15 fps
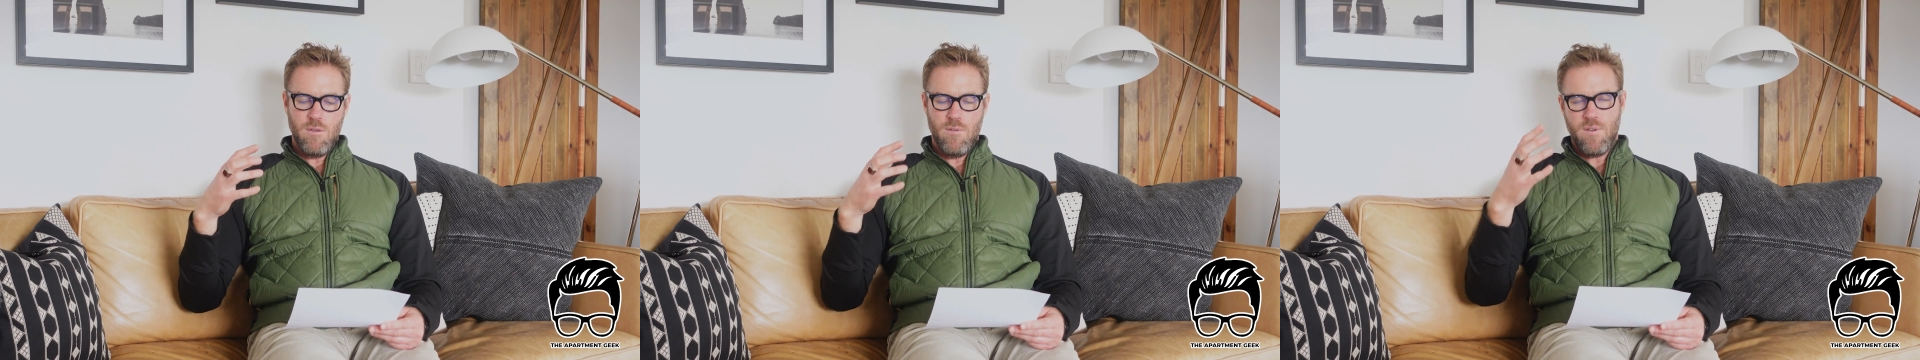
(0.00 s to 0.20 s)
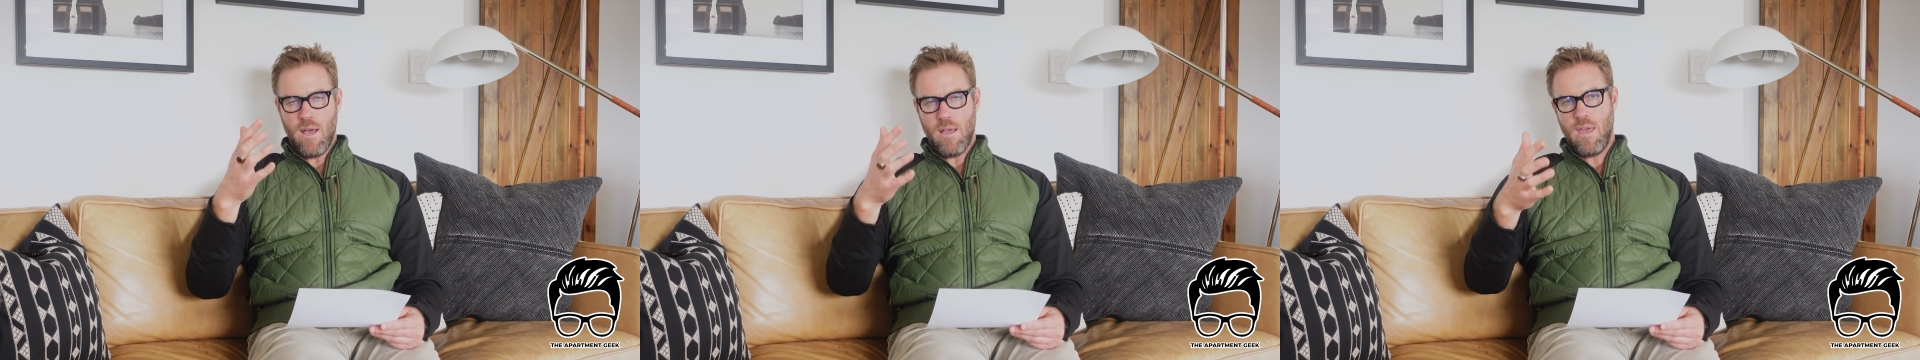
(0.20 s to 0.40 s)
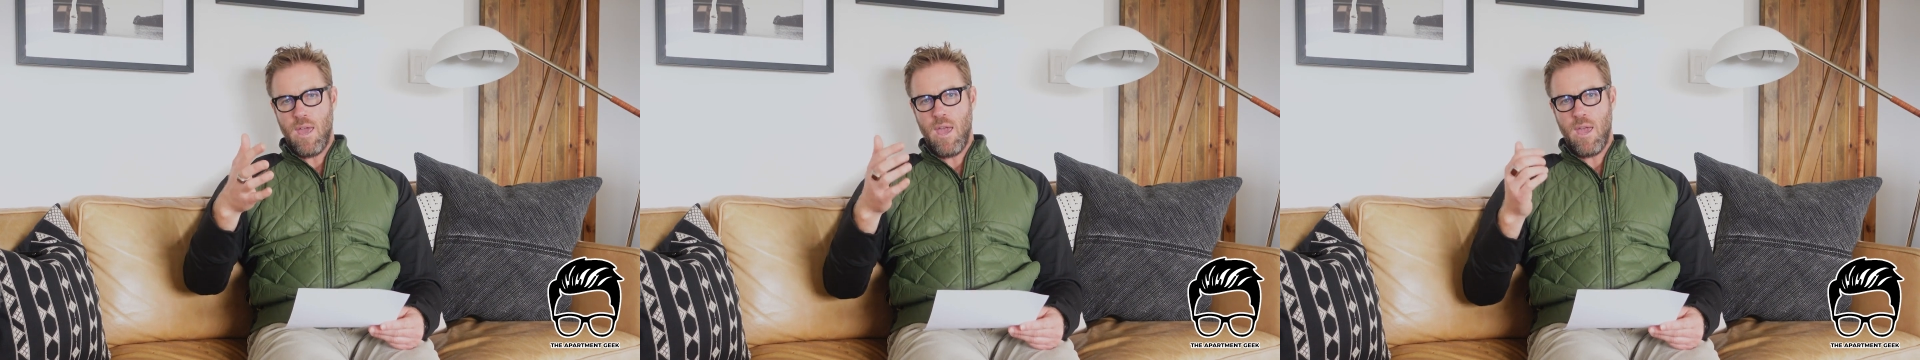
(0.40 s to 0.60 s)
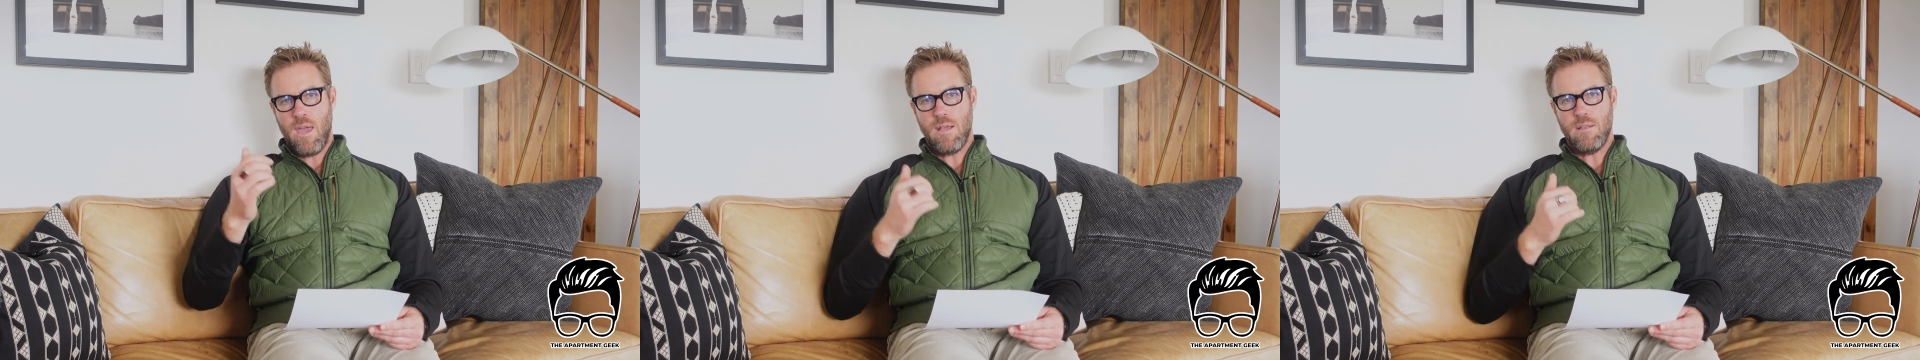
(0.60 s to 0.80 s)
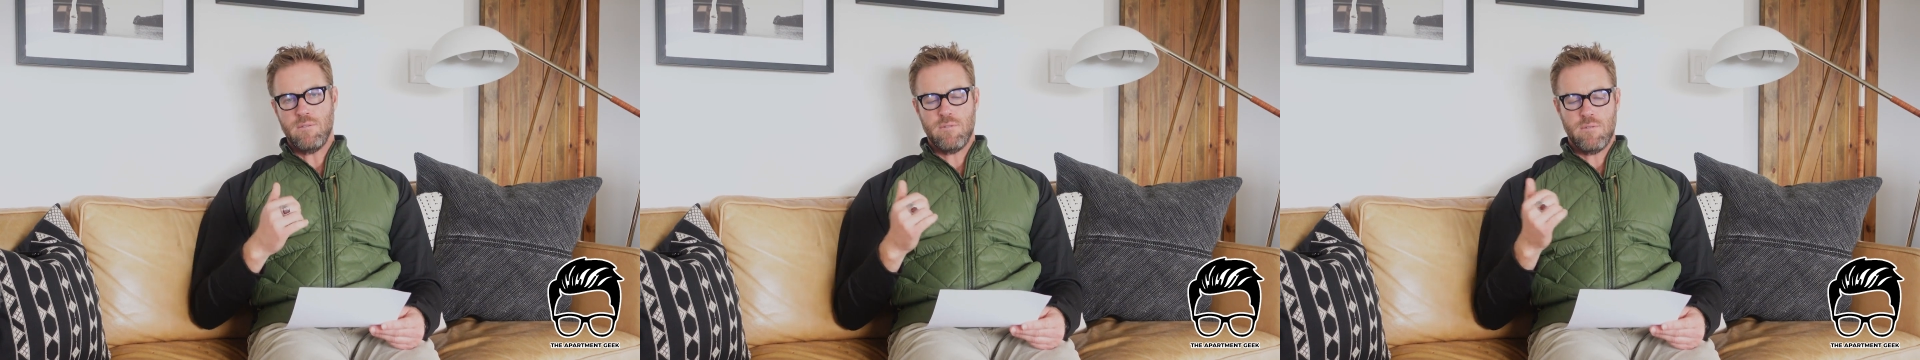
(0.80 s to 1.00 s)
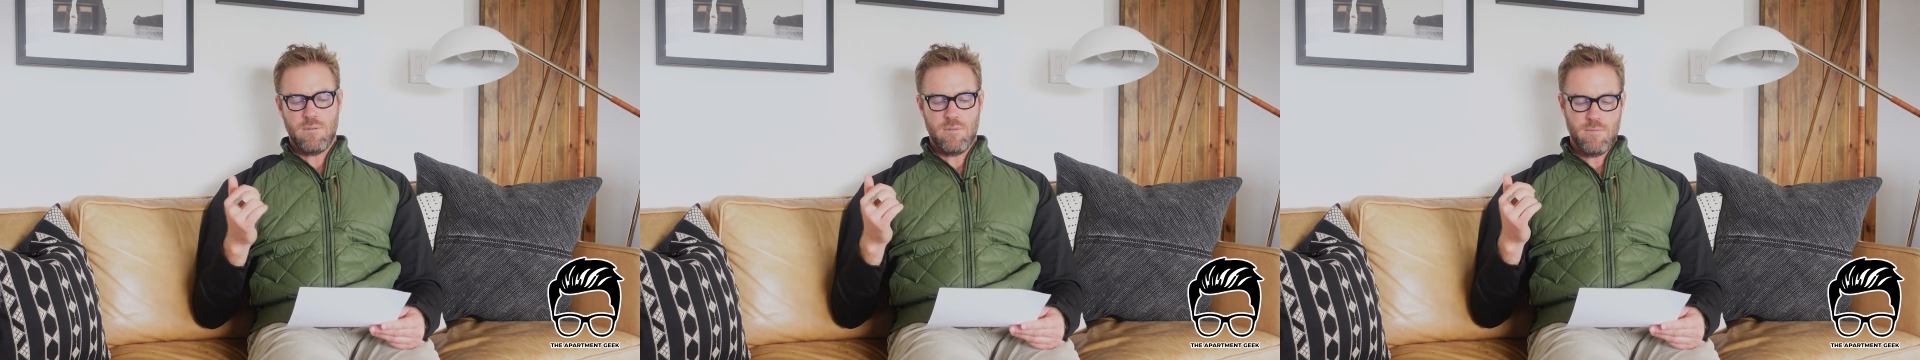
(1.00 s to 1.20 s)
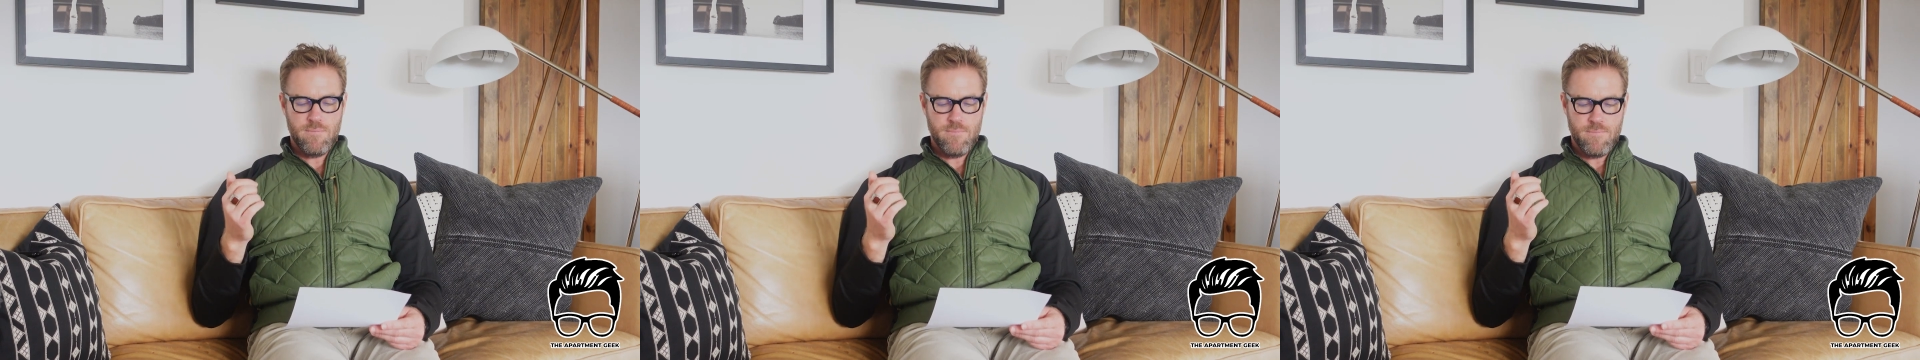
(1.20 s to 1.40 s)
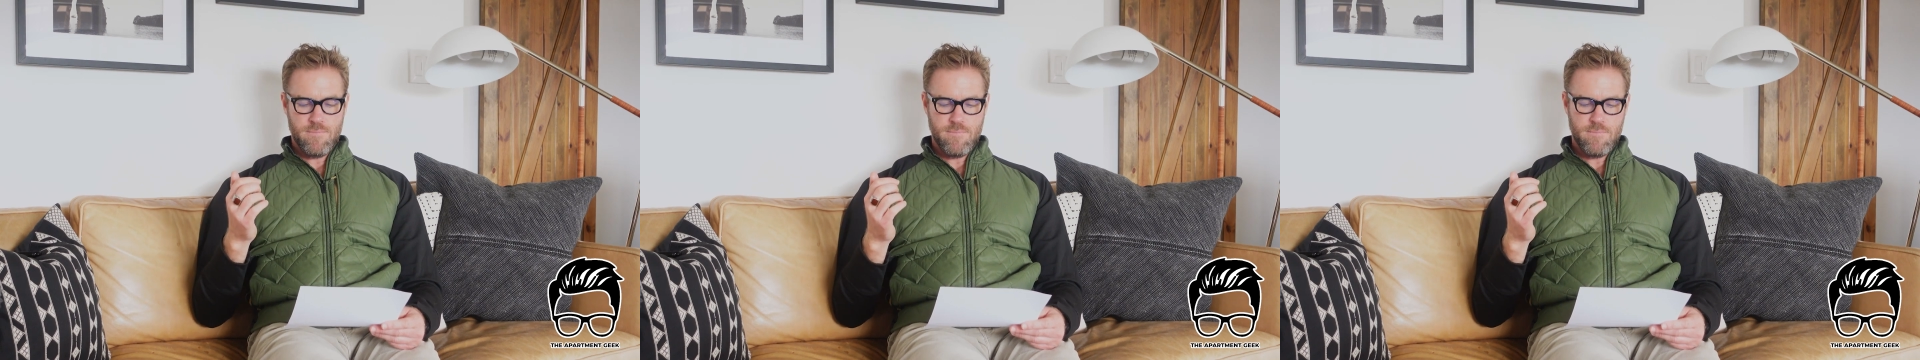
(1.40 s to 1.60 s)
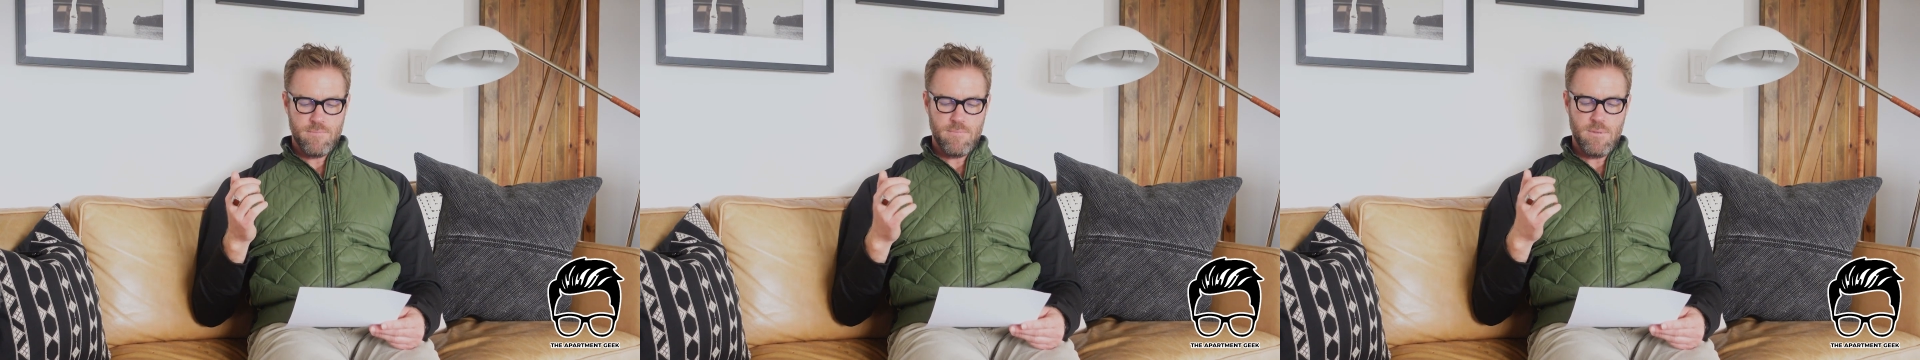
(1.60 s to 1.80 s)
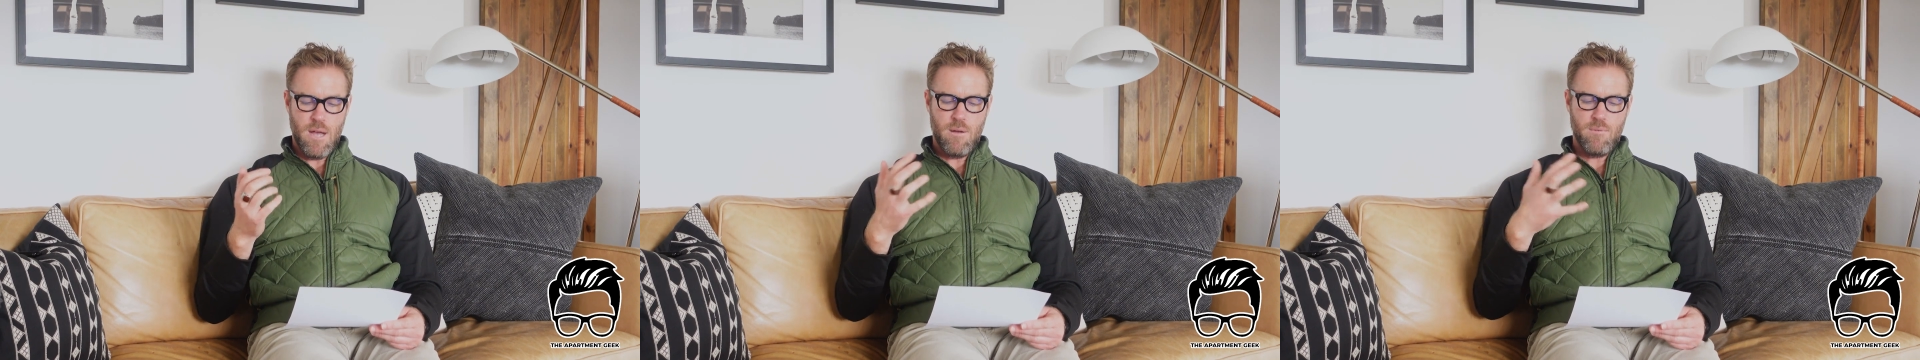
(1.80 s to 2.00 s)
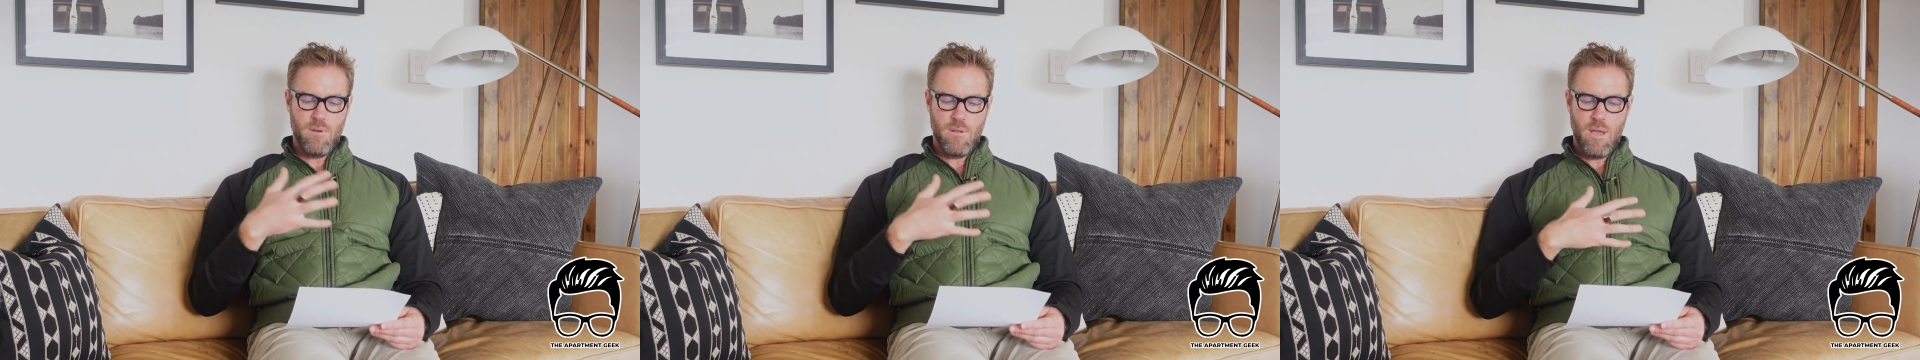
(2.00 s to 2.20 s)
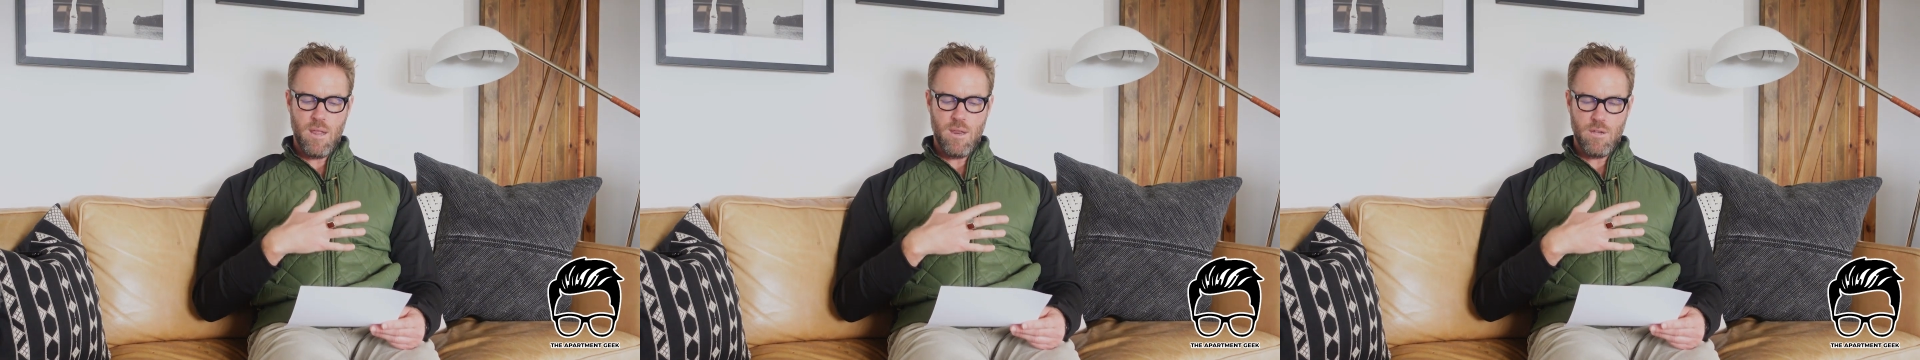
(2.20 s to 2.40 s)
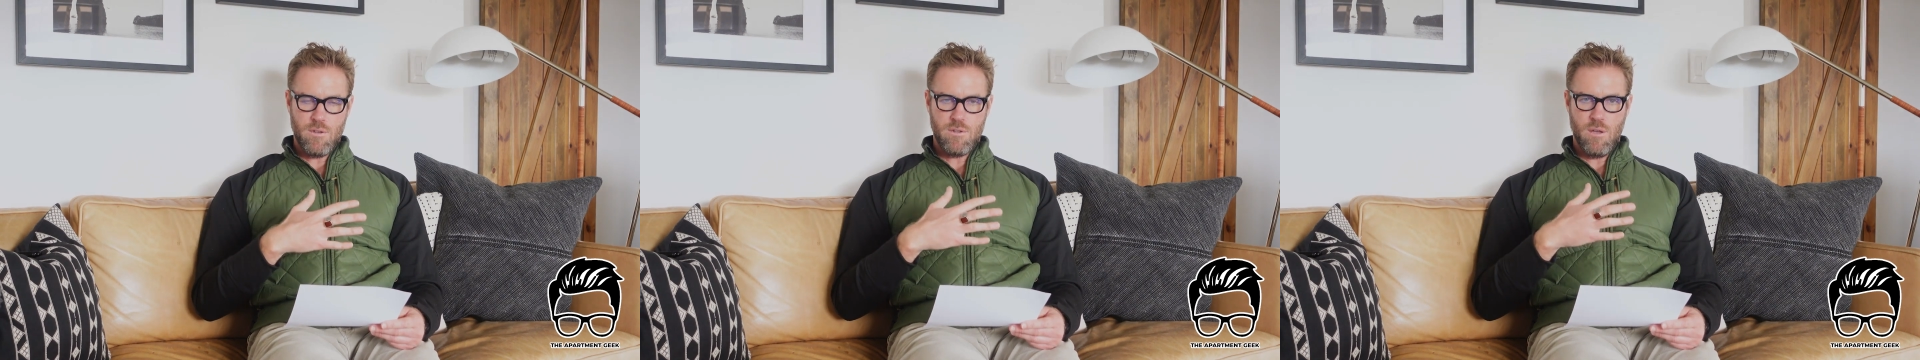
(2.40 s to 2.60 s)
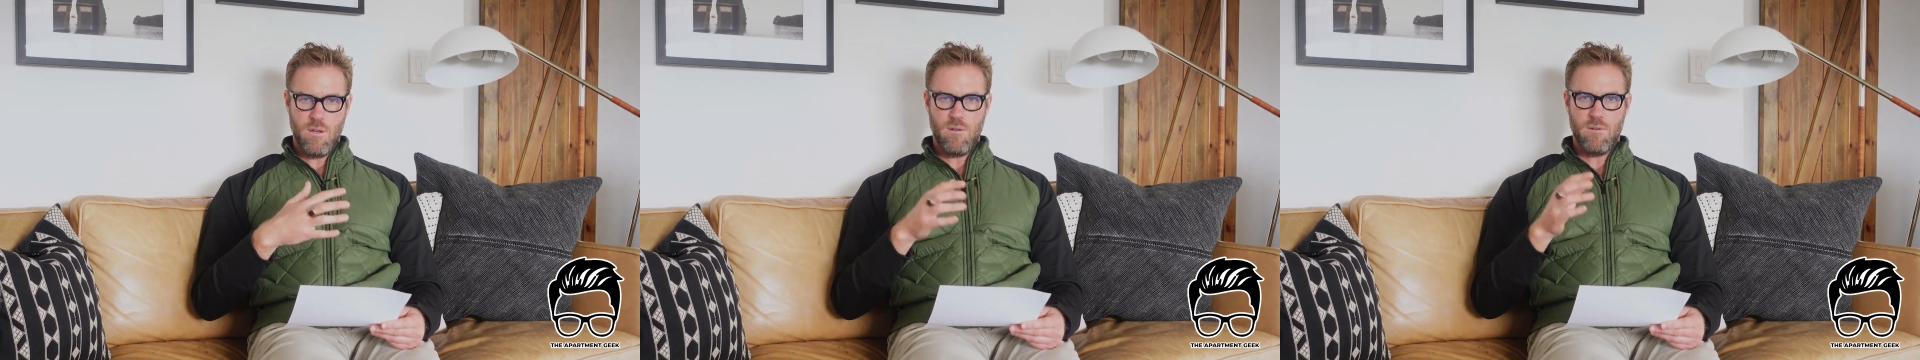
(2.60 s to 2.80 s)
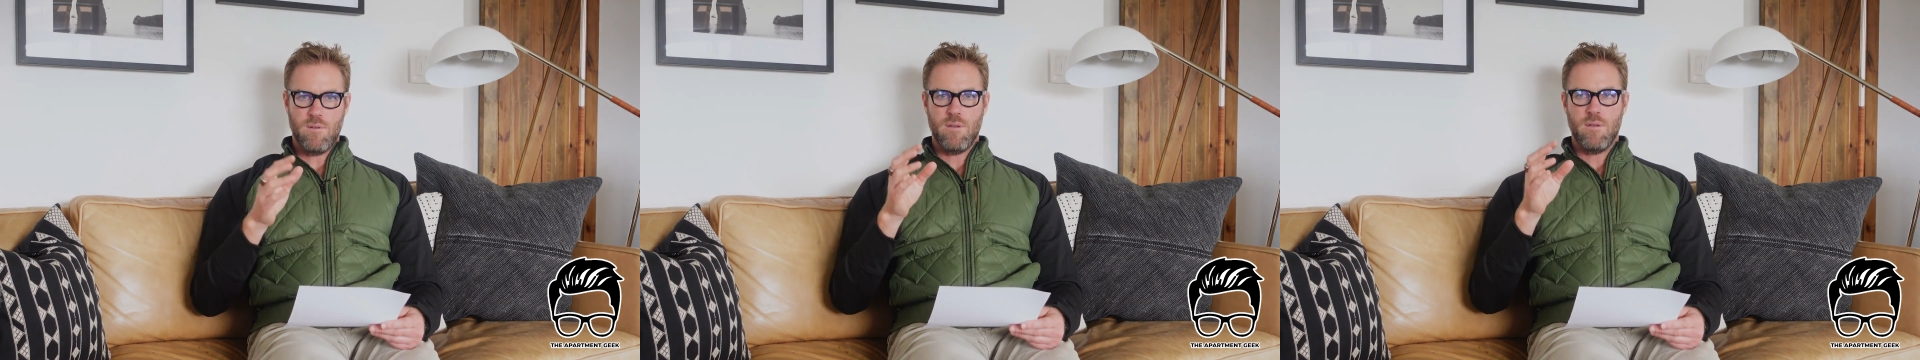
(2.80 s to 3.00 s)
you've got cans, not really an issue.